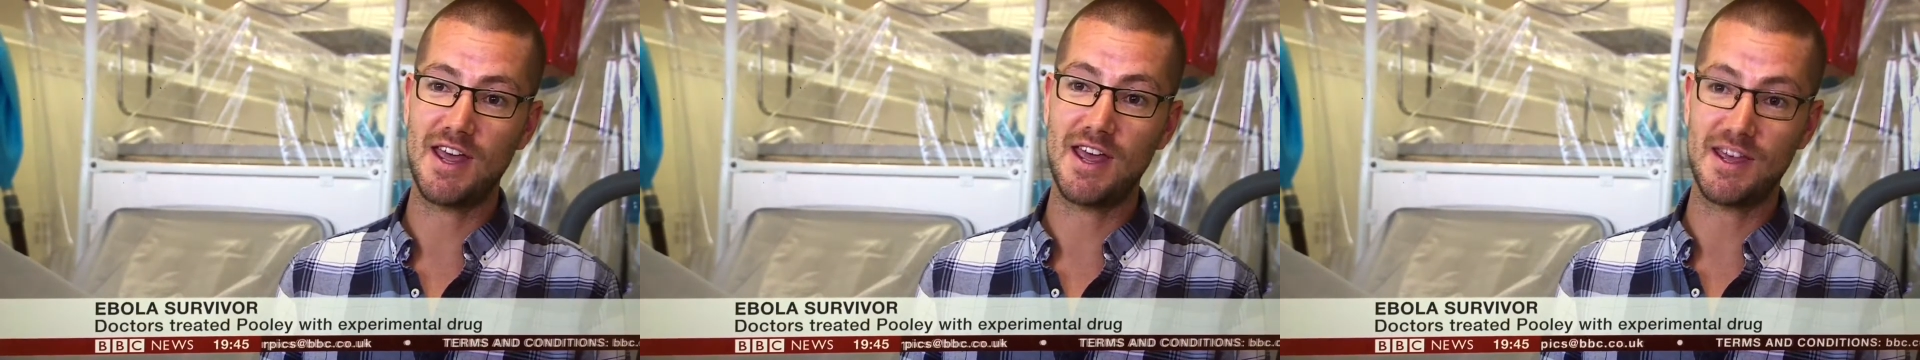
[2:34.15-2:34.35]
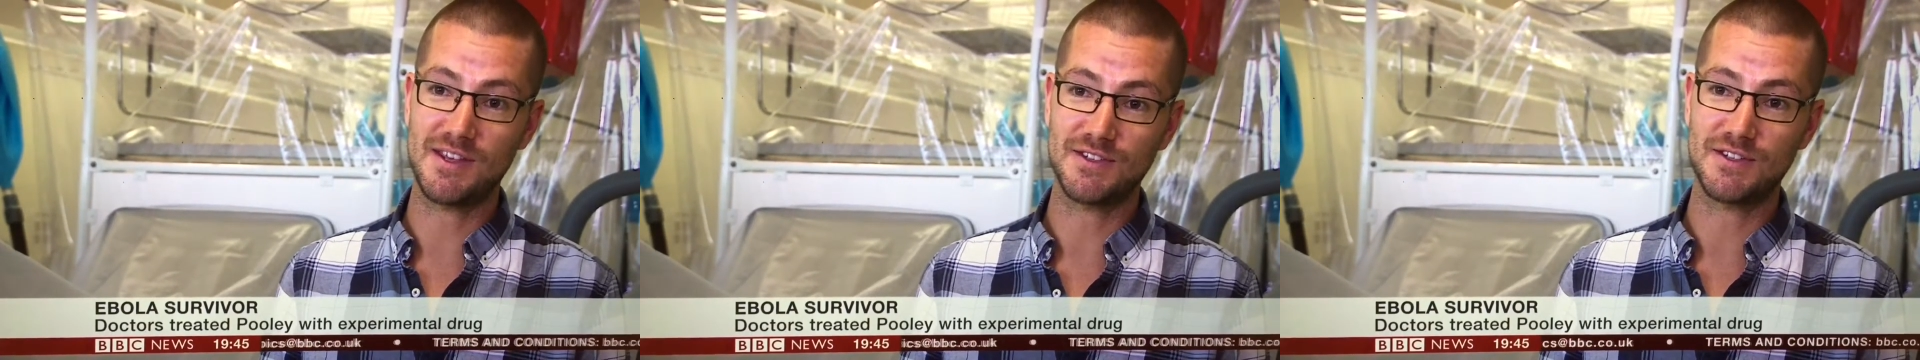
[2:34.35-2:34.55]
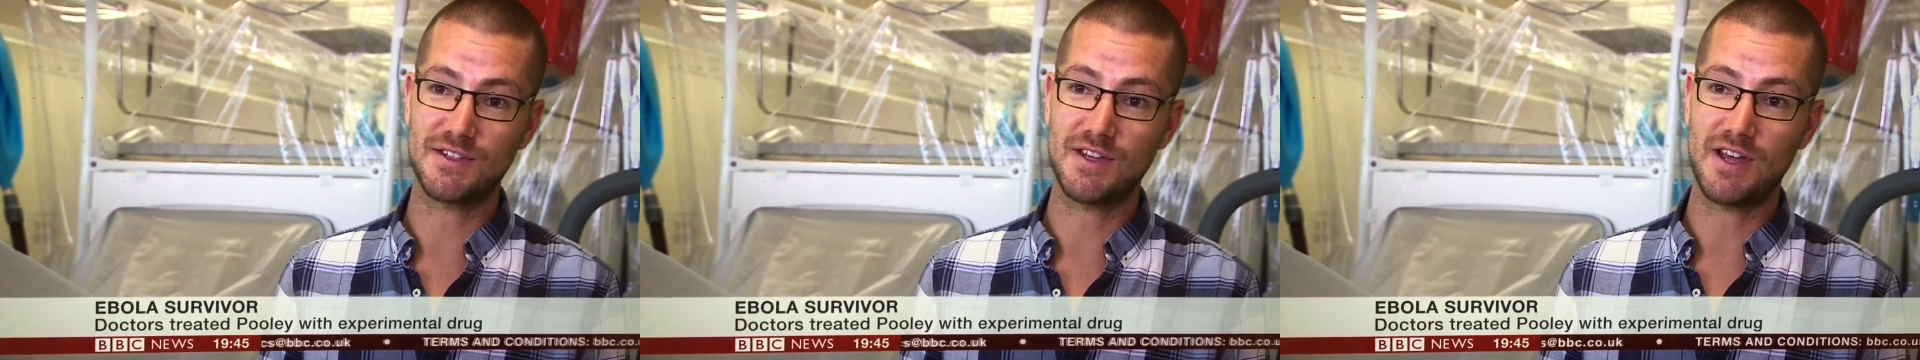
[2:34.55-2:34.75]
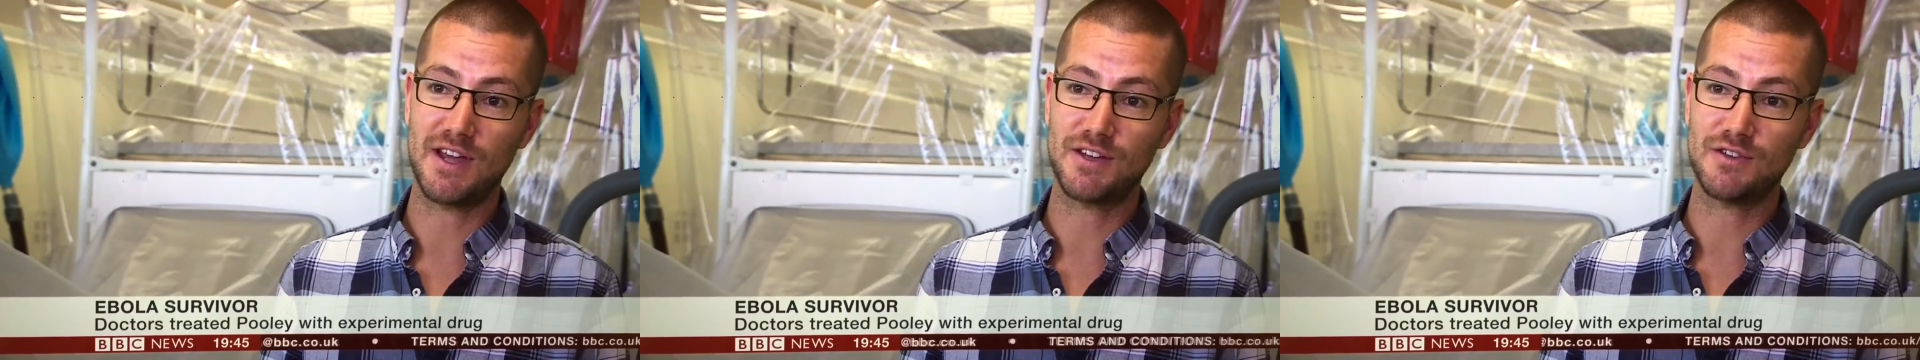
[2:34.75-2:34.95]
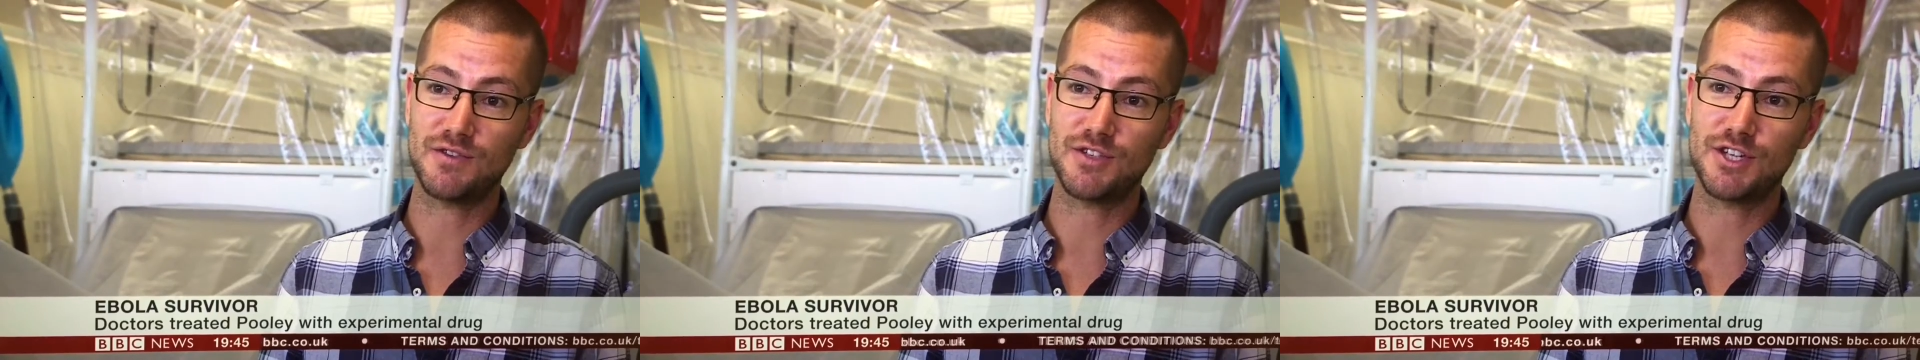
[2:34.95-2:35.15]
is,
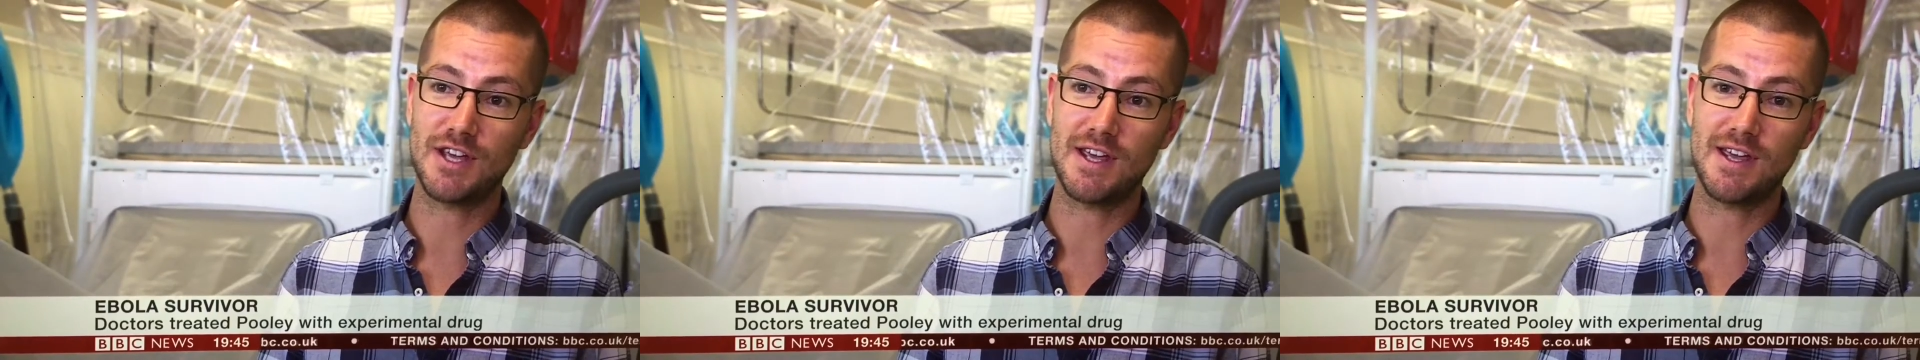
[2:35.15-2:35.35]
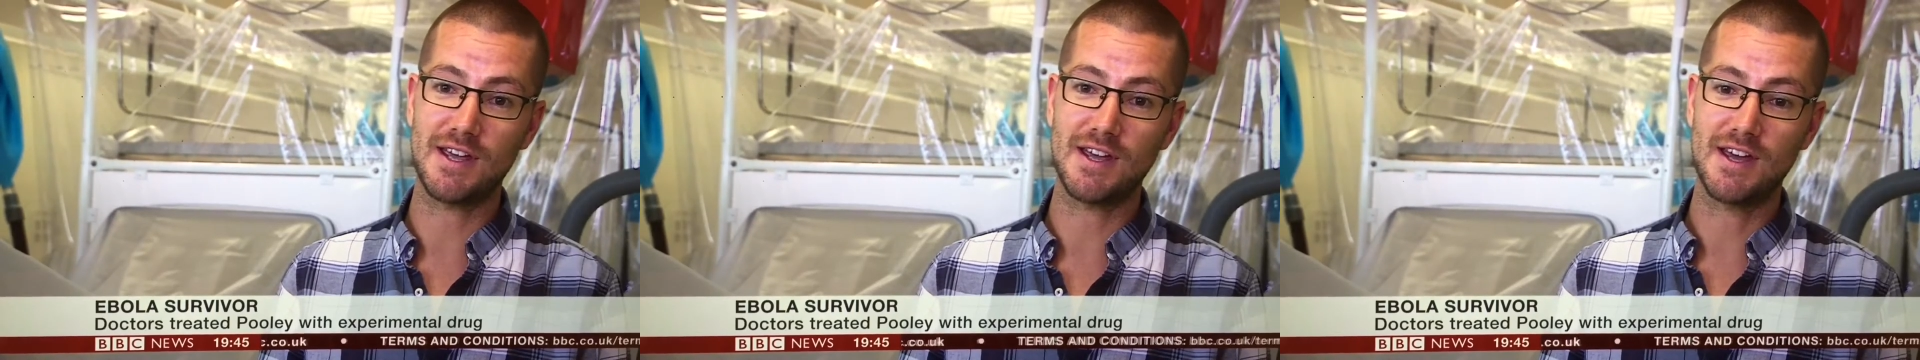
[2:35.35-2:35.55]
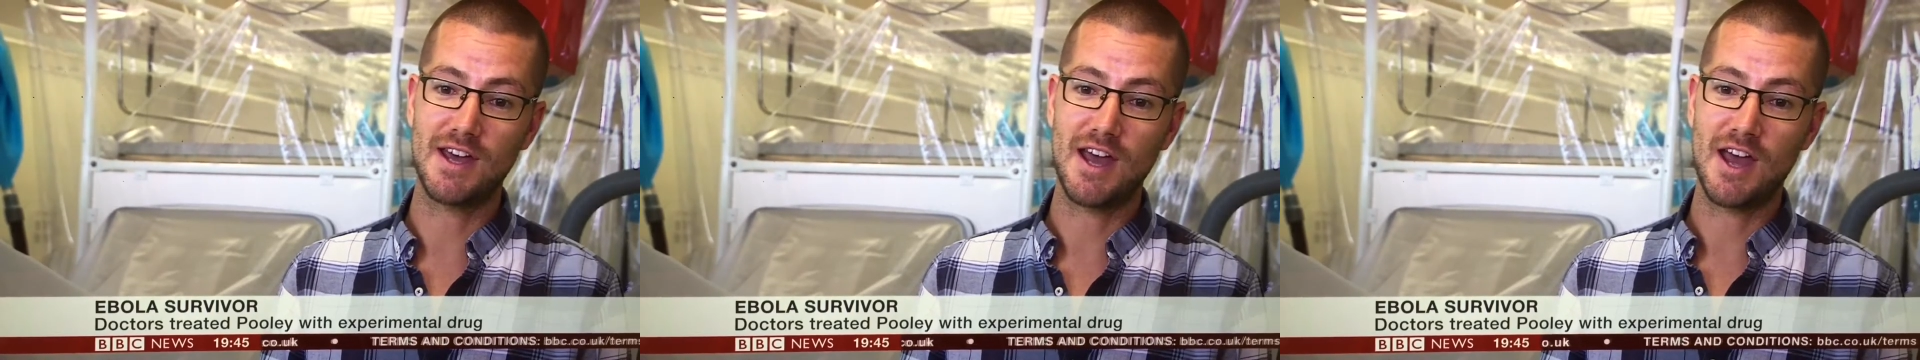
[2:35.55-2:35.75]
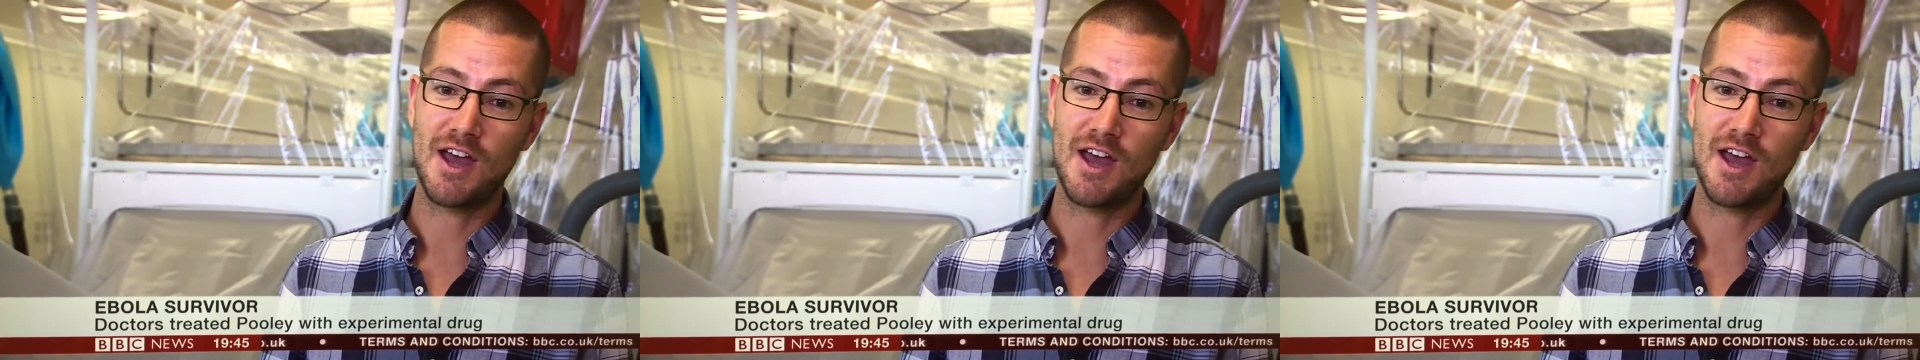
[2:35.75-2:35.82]
and you see